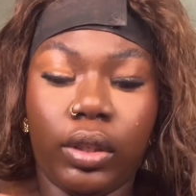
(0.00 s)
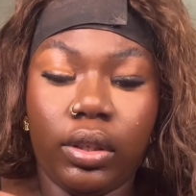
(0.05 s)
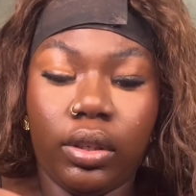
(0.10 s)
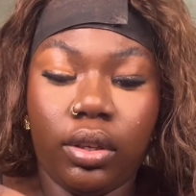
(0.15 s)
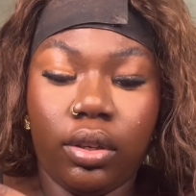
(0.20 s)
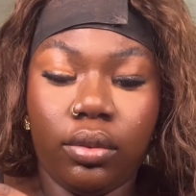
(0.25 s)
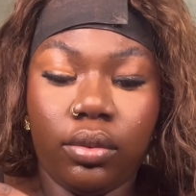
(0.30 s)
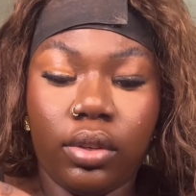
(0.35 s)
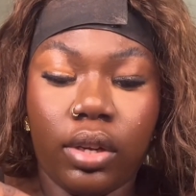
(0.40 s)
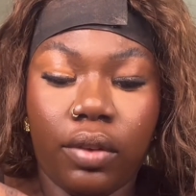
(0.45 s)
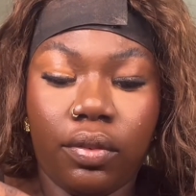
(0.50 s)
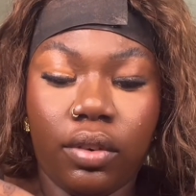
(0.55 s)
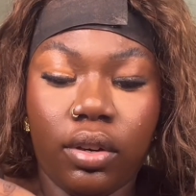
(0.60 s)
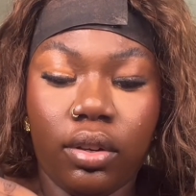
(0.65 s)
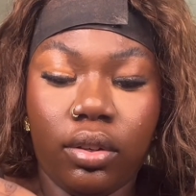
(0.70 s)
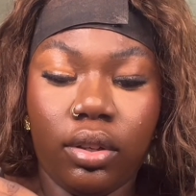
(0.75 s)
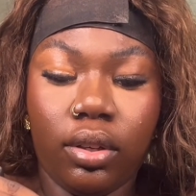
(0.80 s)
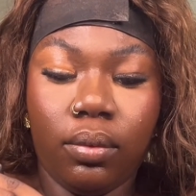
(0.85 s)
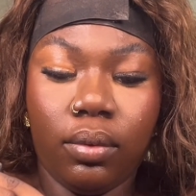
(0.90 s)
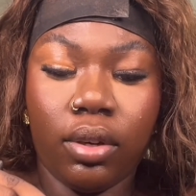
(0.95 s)
I'll
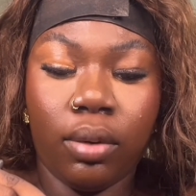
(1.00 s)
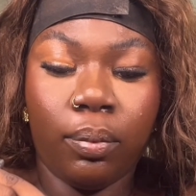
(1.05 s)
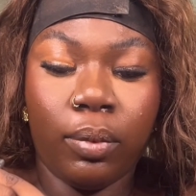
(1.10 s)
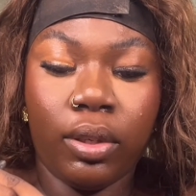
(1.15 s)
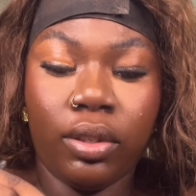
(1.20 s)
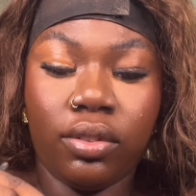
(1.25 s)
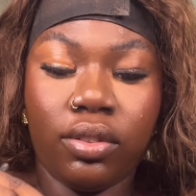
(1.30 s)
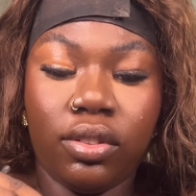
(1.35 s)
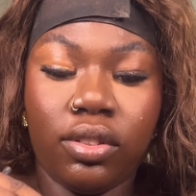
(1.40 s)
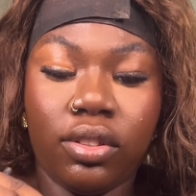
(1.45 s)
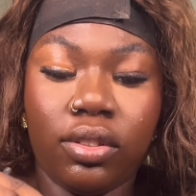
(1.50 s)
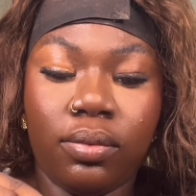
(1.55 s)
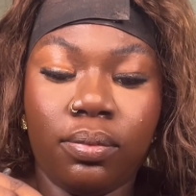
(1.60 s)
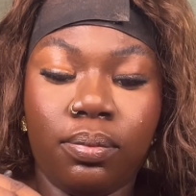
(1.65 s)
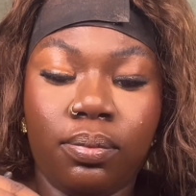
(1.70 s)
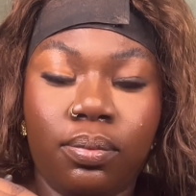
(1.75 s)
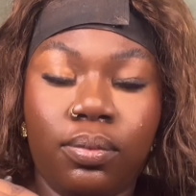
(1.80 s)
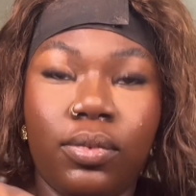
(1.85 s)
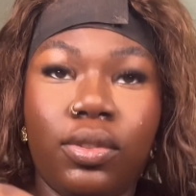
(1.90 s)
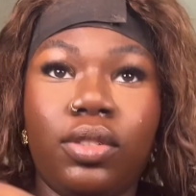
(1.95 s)
definitely want to put
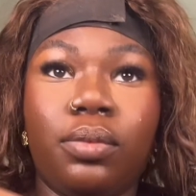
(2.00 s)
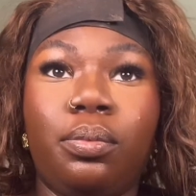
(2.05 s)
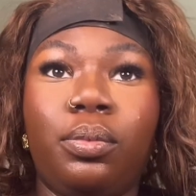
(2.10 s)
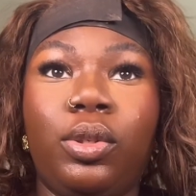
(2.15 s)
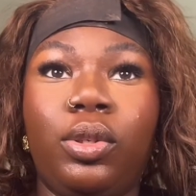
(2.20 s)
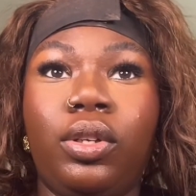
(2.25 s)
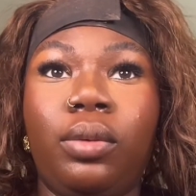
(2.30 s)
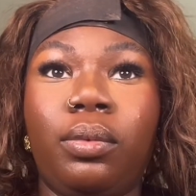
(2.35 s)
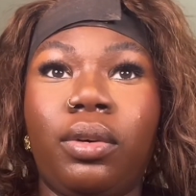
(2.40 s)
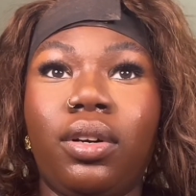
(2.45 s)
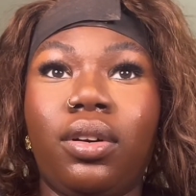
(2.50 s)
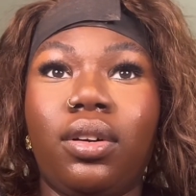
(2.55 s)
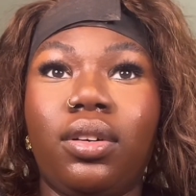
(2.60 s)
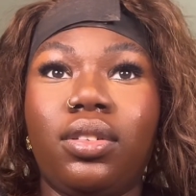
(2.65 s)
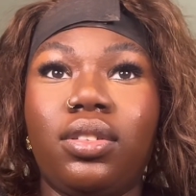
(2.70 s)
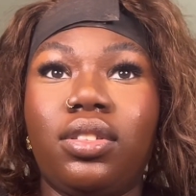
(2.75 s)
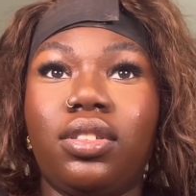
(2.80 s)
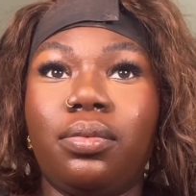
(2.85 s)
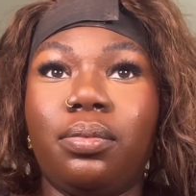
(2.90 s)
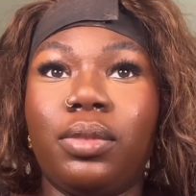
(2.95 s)
some beauty
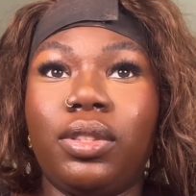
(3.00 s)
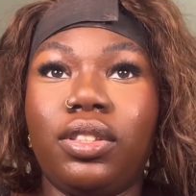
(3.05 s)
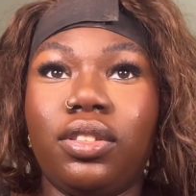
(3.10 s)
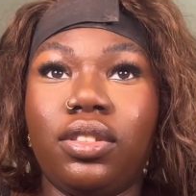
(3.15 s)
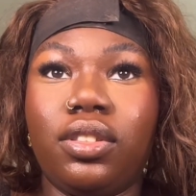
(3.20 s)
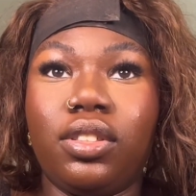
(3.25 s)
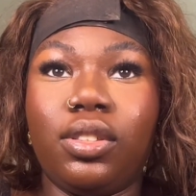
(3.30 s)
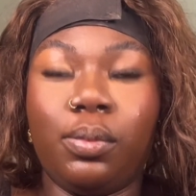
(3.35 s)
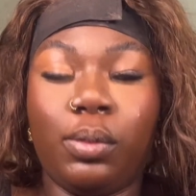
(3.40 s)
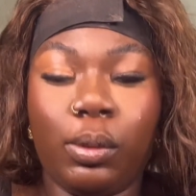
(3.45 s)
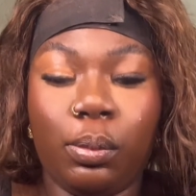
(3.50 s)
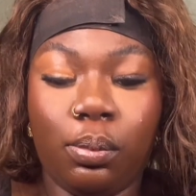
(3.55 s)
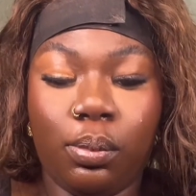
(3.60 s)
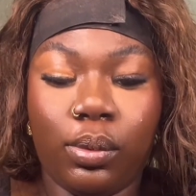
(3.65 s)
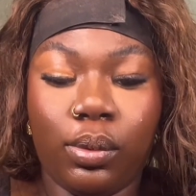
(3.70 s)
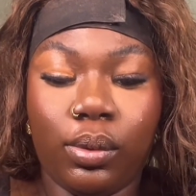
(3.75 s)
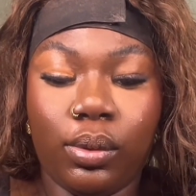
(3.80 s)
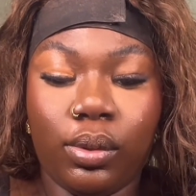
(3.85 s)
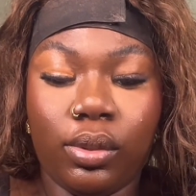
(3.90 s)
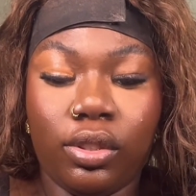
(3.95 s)
marks because the
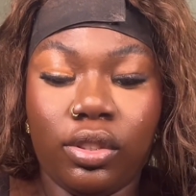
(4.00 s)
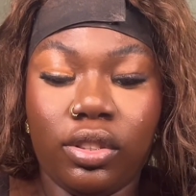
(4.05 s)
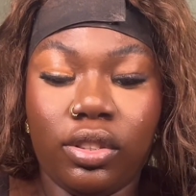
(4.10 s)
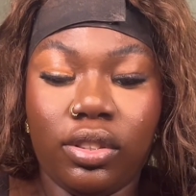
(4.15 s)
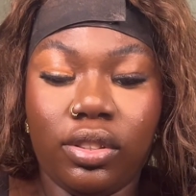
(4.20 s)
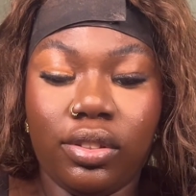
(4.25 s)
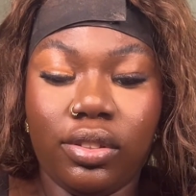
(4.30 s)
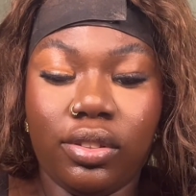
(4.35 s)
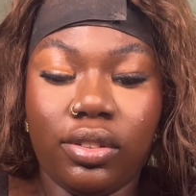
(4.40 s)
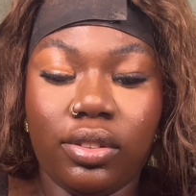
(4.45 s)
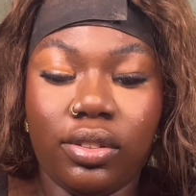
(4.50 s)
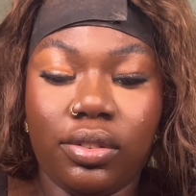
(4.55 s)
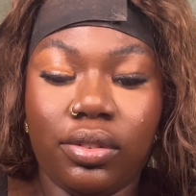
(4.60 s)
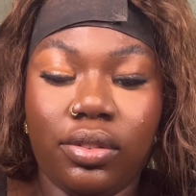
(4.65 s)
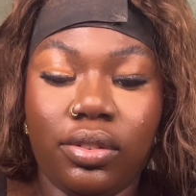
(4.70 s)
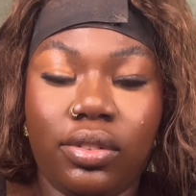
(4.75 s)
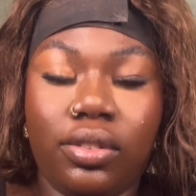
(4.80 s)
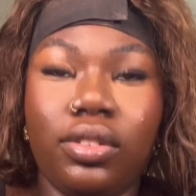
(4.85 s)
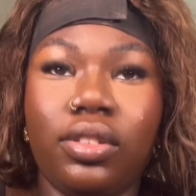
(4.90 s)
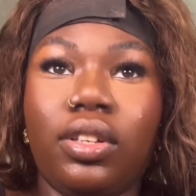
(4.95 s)
pimples,
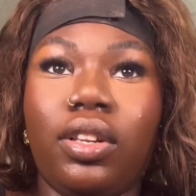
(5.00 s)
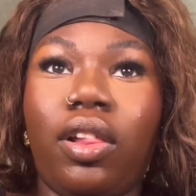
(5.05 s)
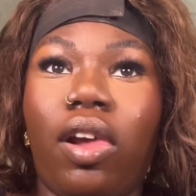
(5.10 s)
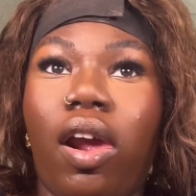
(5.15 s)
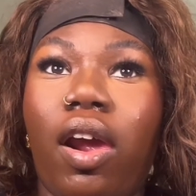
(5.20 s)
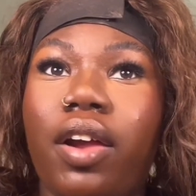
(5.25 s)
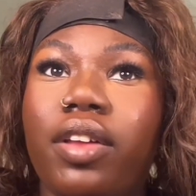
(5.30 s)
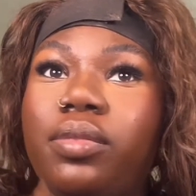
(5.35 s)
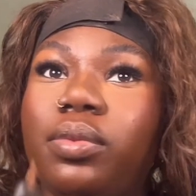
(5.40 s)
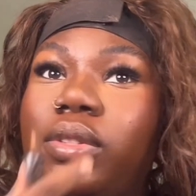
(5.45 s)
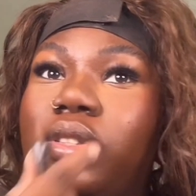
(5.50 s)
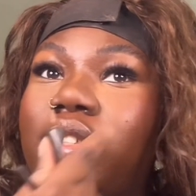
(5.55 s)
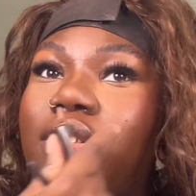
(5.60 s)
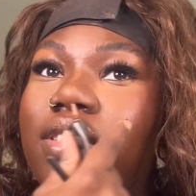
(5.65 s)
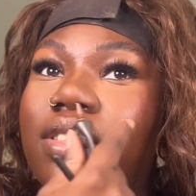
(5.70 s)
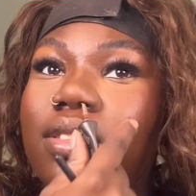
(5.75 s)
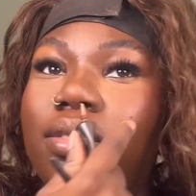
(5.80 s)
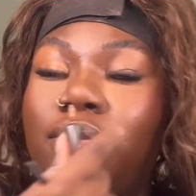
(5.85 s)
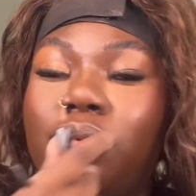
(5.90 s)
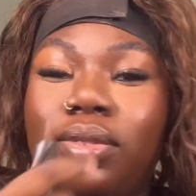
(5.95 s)
especially
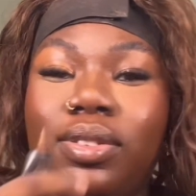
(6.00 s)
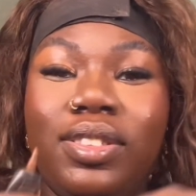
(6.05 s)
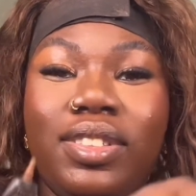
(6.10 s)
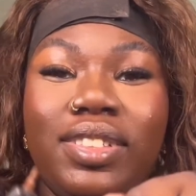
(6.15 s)
this one.